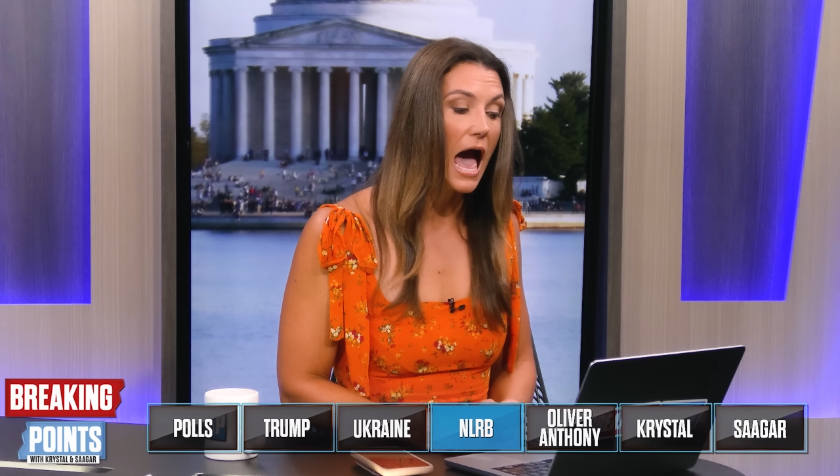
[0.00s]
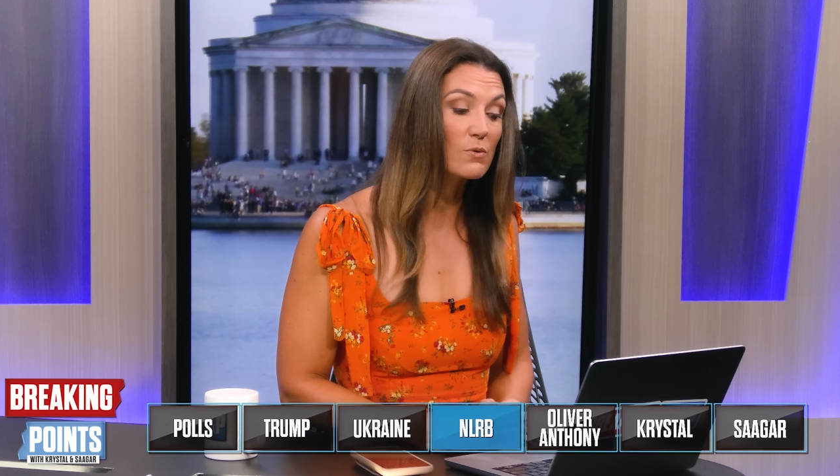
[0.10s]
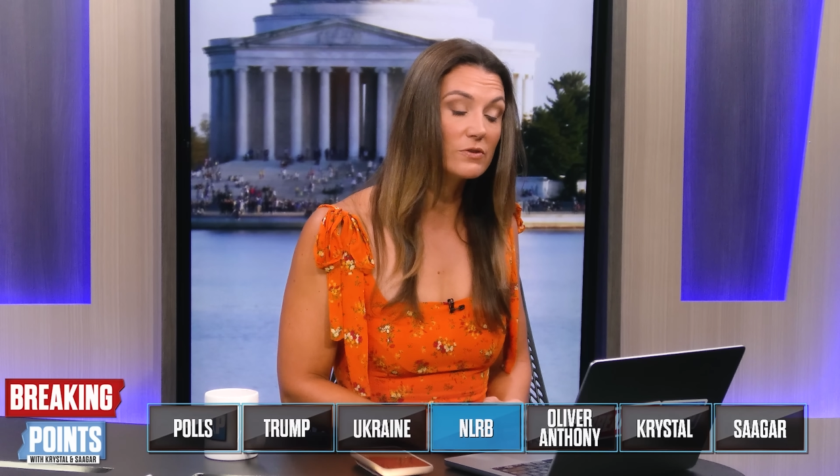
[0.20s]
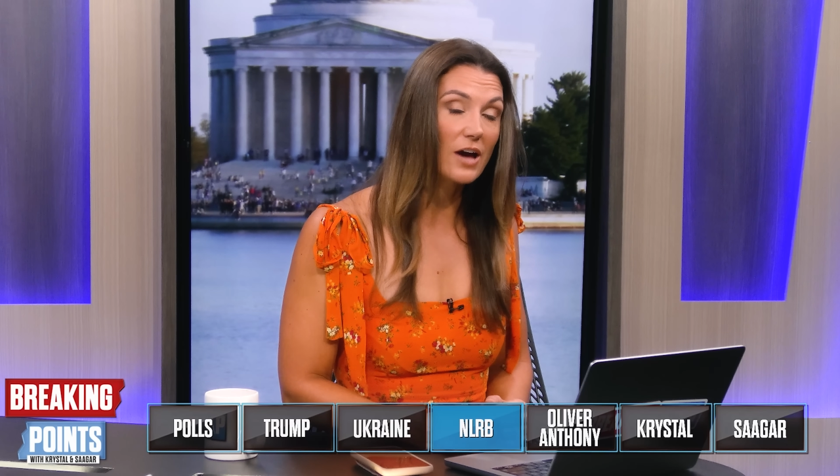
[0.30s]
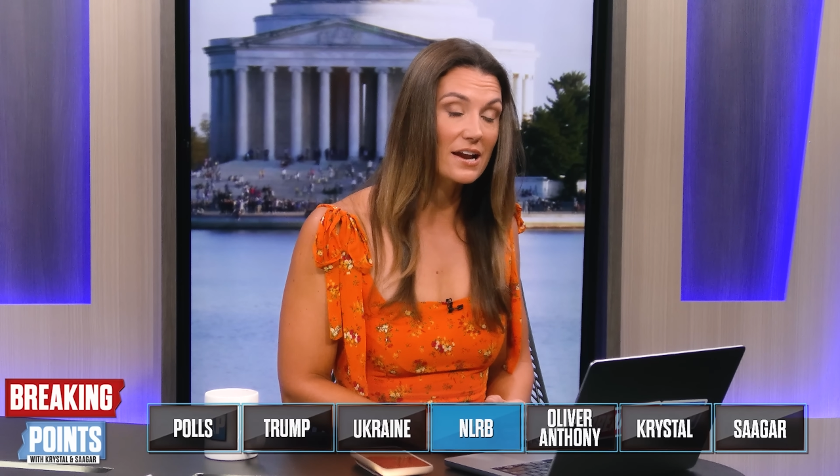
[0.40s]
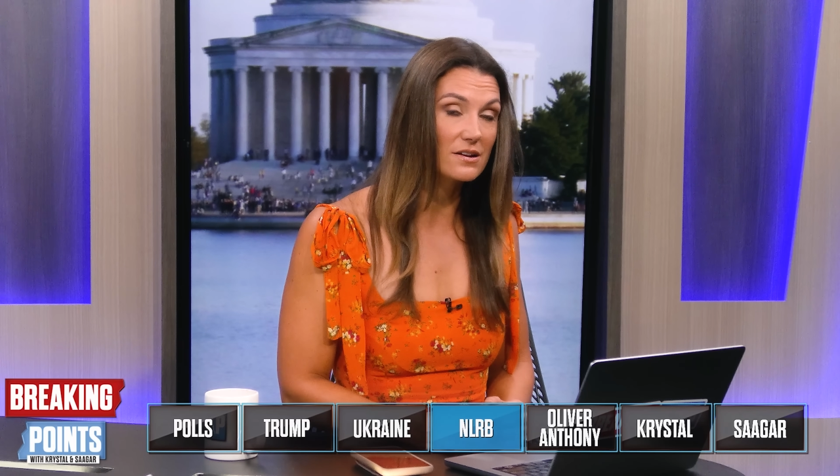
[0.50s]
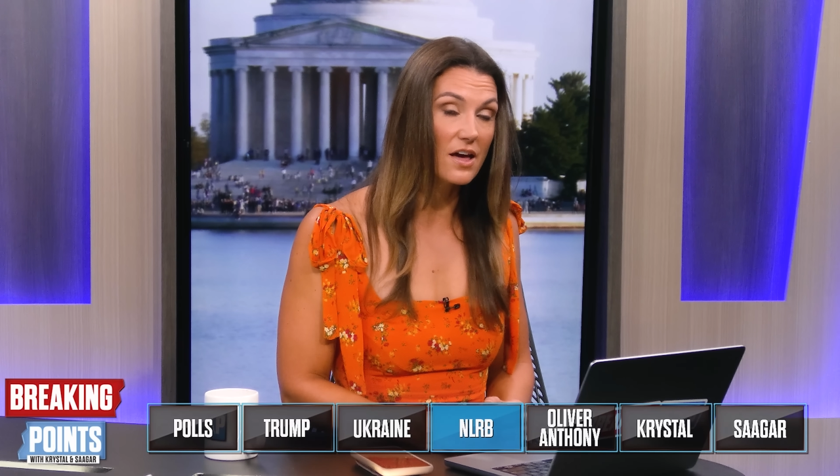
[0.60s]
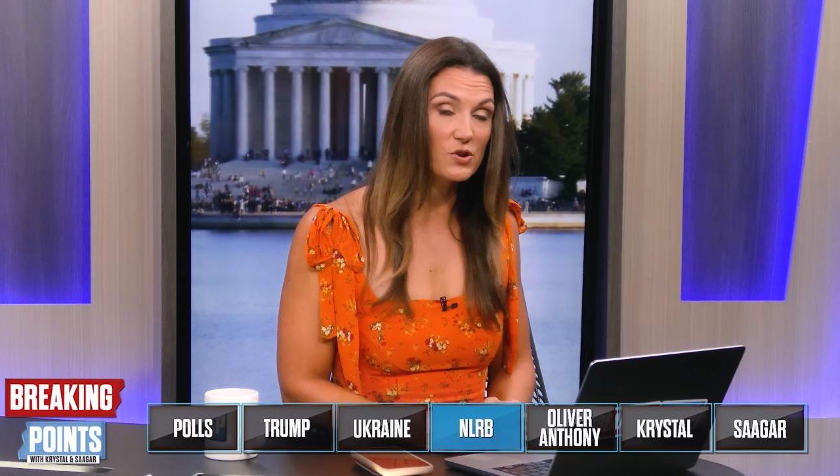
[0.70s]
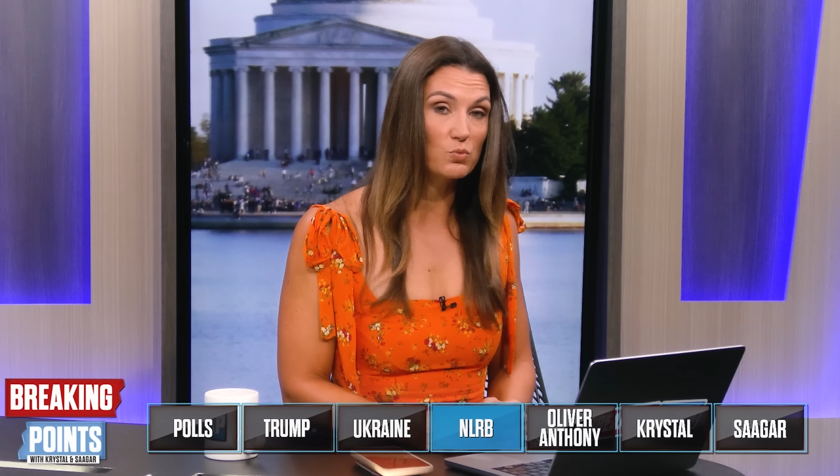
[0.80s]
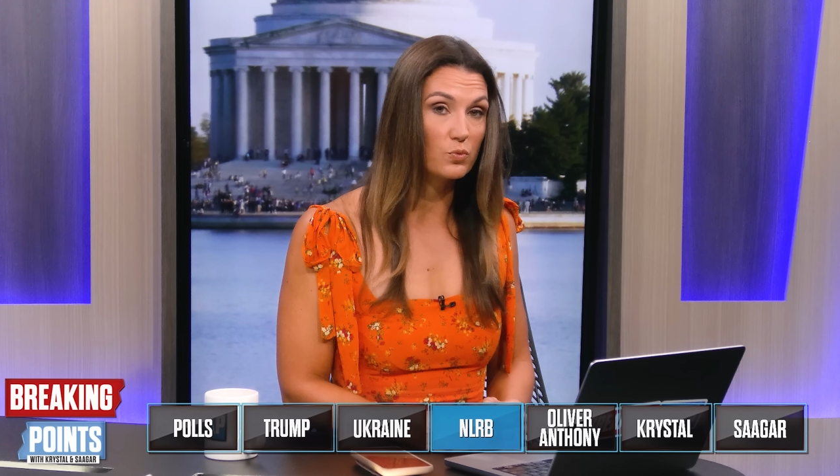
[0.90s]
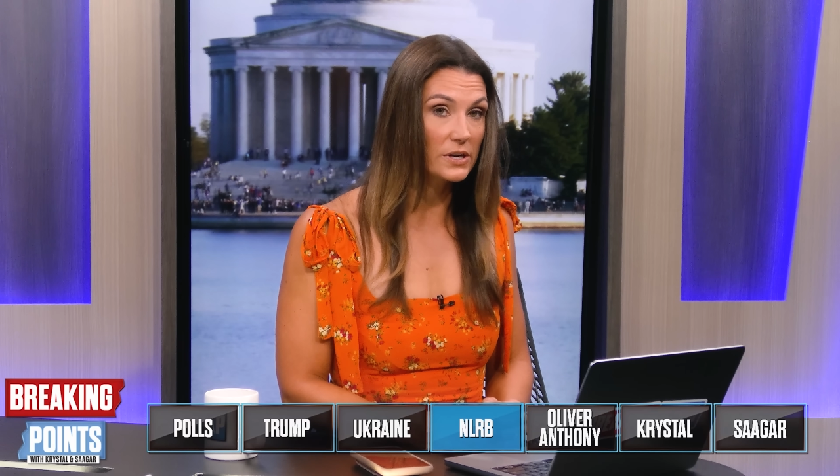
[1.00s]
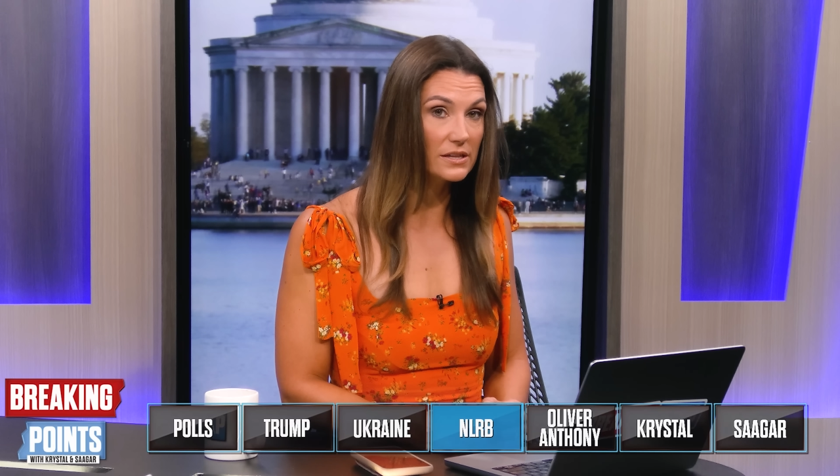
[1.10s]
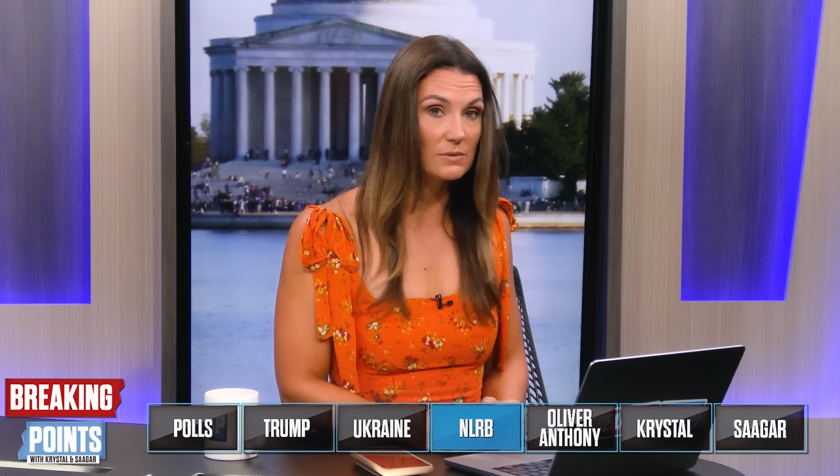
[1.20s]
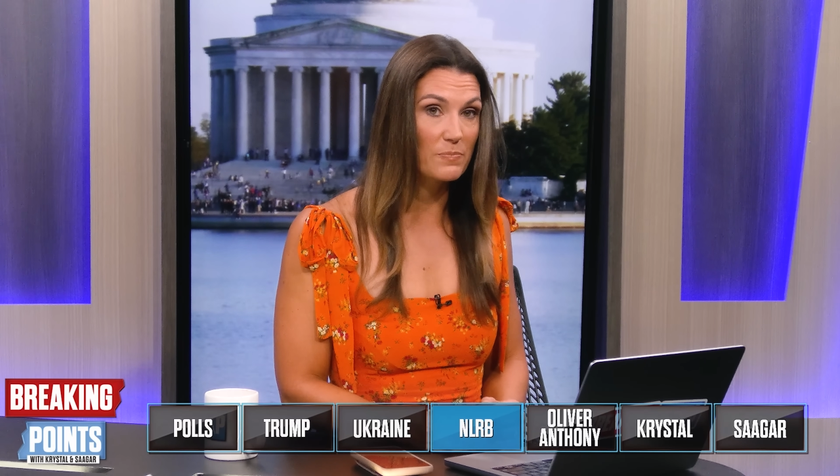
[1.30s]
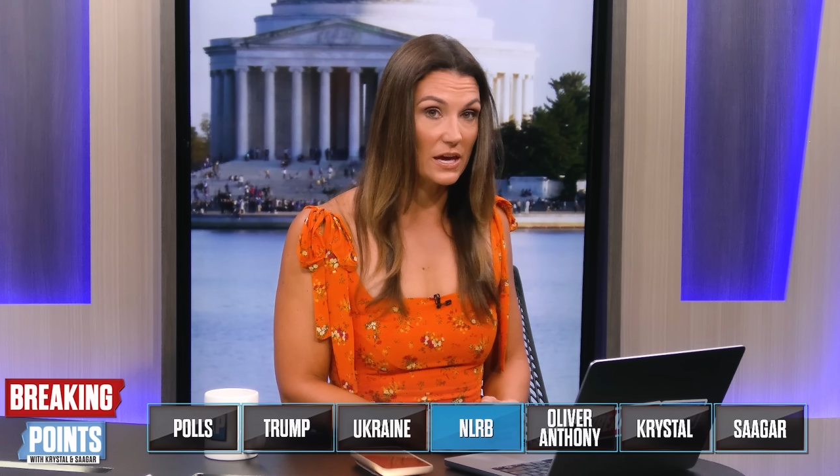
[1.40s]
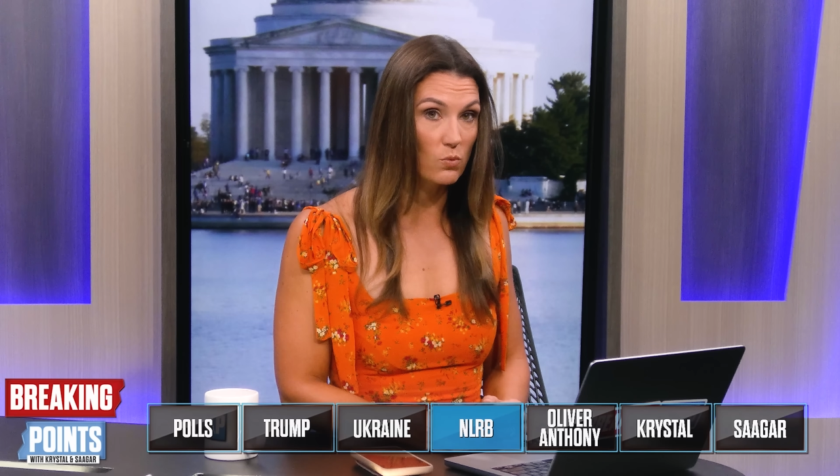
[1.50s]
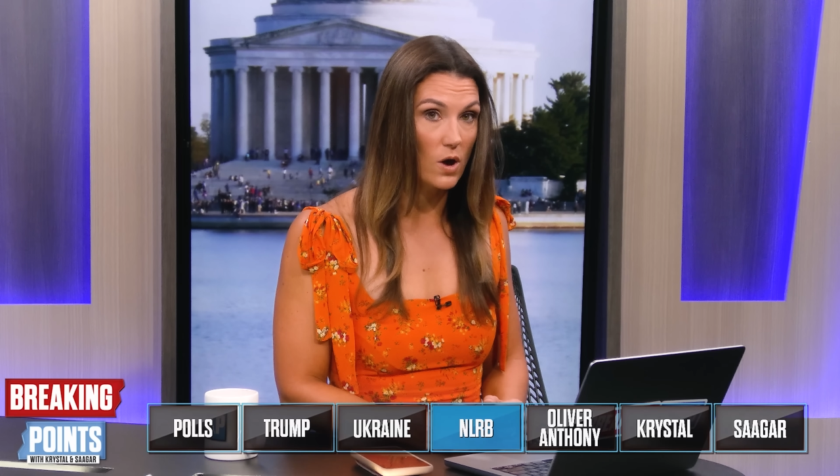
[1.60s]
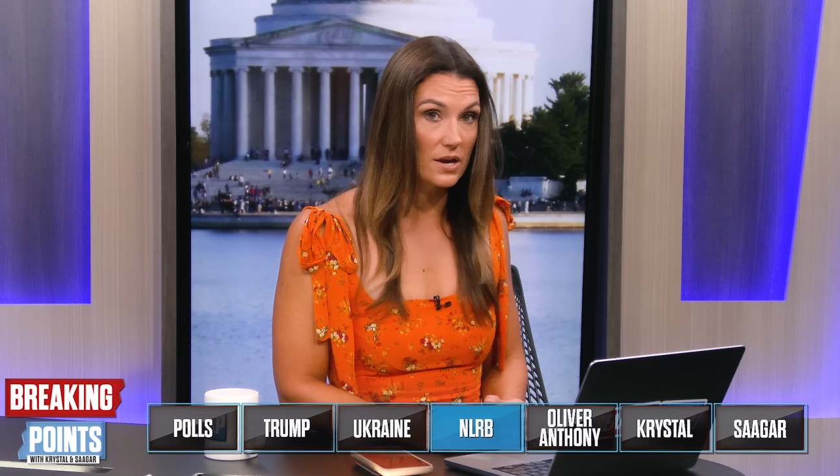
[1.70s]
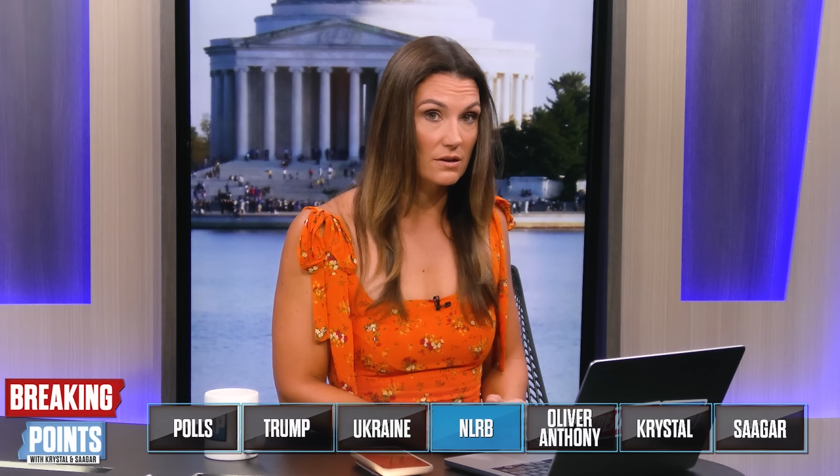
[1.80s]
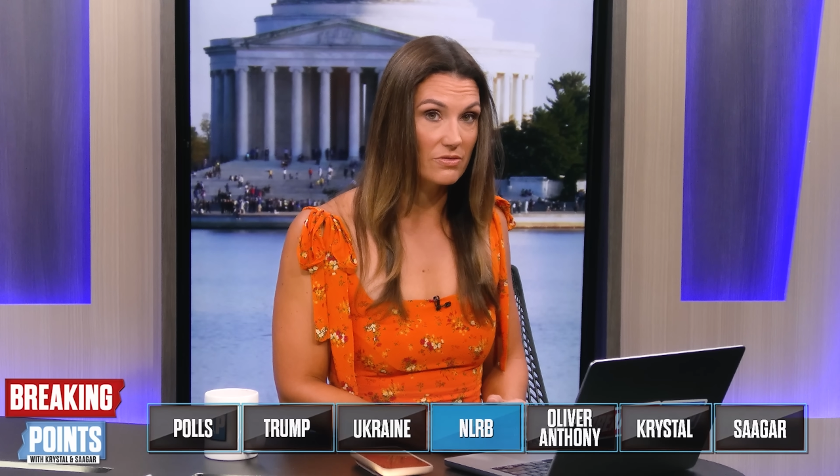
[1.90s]
And we've got another really big
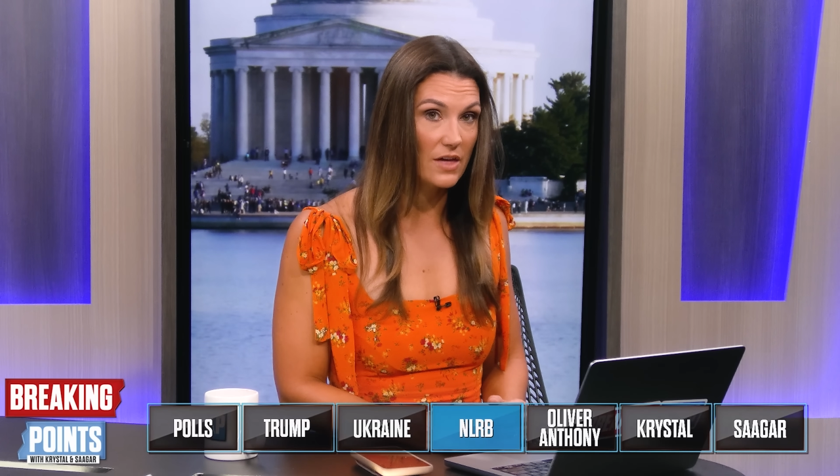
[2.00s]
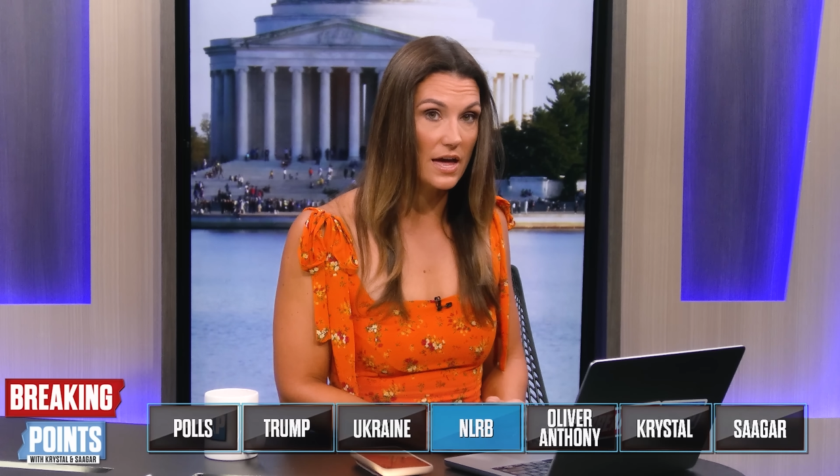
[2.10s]
one